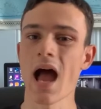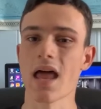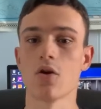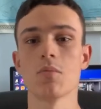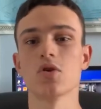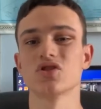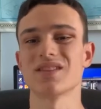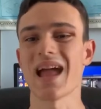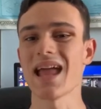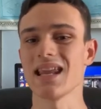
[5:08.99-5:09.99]
at
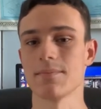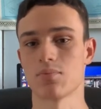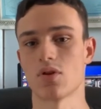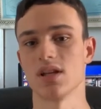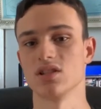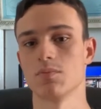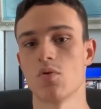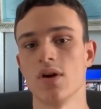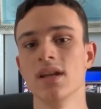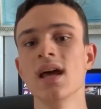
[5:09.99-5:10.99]
almost any price
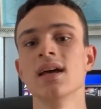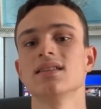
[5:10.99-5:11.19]
point